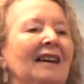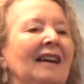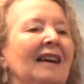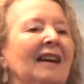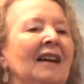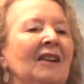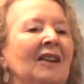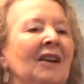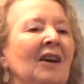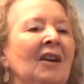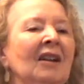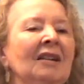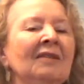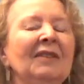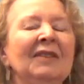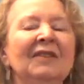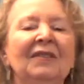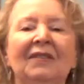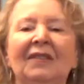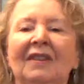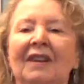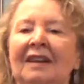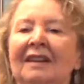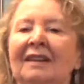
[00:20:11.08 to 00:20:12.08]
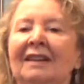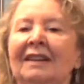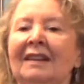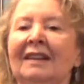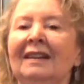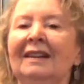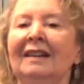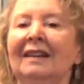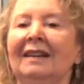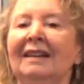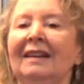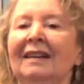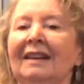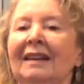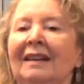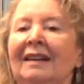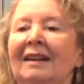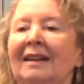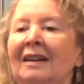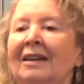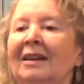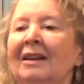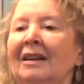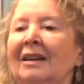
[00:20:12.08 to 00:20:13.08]
And all of a sudden,
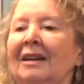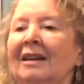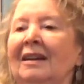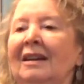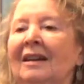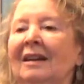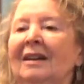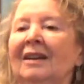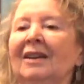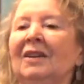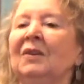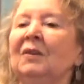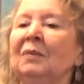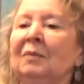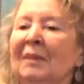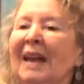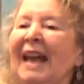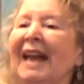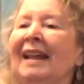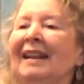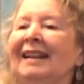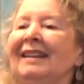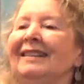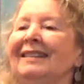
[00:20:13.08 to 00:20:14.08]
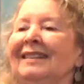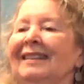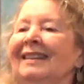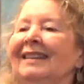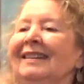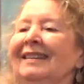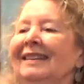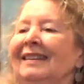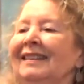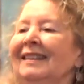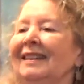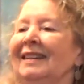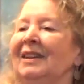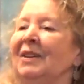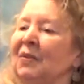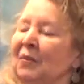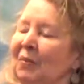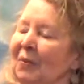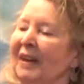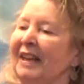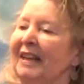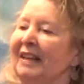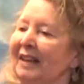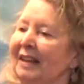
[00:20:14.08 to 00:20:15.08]
humanity is
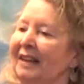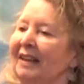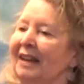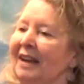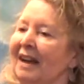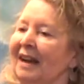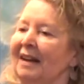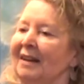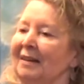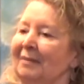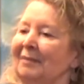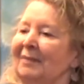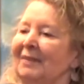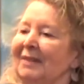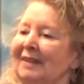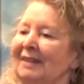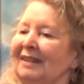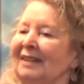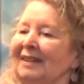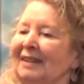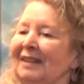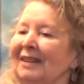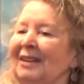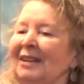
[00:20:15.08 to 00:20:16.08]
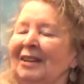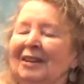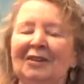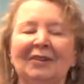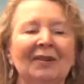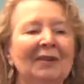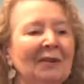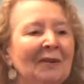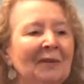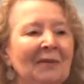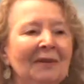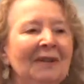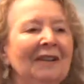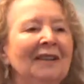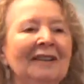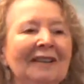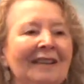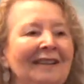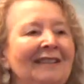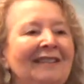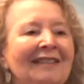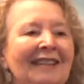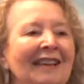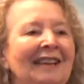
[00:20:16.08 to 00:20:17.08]
waking up to the
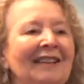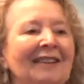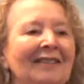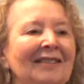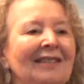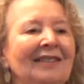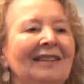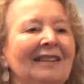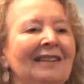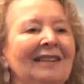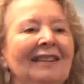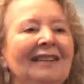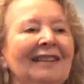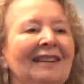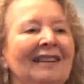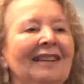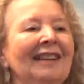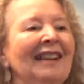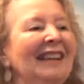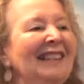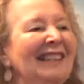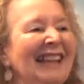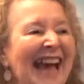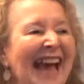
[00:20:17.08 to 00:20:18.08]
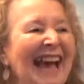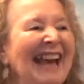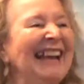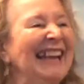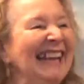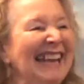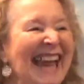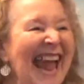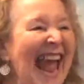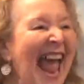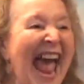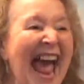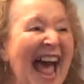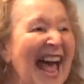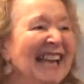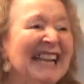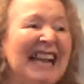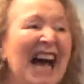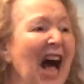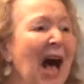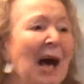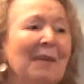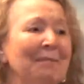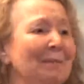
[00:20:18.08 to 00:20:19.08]
realization that
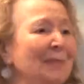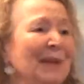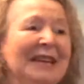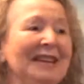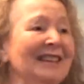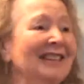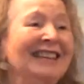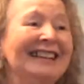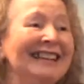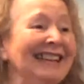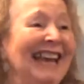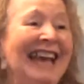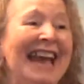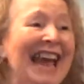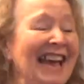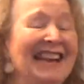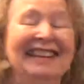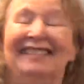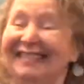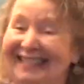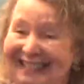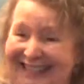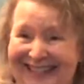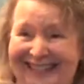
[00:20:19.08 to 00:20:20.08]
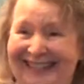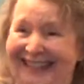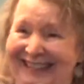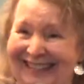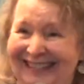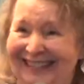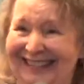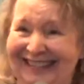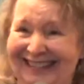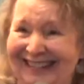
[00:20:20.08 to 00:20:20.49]
cannot be the case.